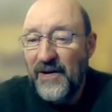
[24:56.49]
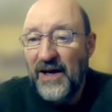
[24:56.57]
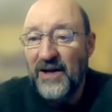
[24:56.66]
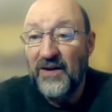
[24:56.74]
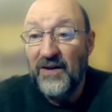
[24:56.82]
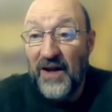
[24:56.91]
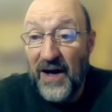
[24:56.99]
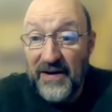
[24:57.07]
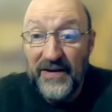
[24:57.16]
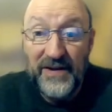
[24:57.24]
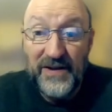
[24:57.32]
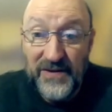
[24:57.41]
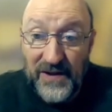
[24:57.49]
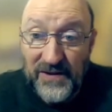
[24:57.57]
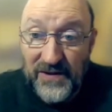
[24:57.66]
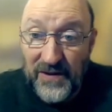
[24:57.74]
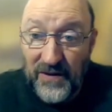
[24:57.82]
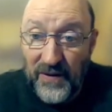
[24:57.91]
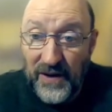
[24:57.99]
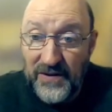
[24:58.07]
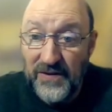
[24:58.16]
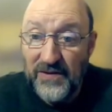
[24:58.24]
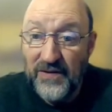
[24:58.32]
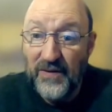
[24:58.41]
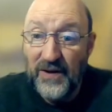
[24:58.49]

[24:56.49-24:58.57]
and a lot of these considerations are